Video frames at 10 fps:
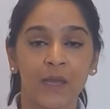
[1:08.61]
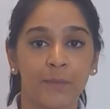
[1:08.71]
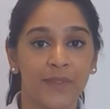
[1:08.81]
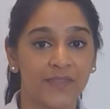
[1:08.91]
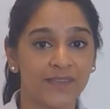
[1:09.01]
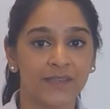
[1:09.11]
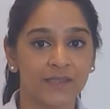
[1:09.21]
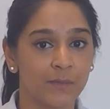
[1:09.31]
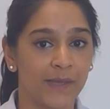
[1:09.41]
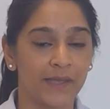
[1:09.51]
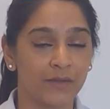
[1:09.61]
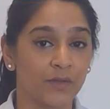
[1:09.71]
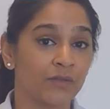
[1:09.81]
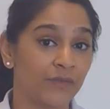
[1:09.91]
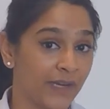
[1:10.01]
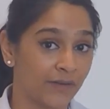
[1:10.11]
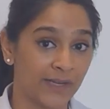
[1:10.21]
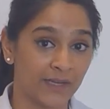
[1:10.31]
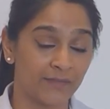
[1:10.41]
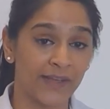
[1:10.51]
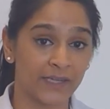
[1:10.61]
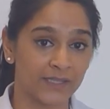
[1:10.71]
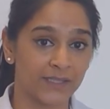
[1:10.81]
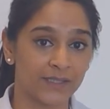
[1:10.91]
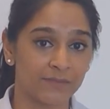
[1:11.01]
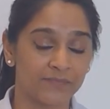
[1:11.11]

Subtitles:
but this can depend on varying factors,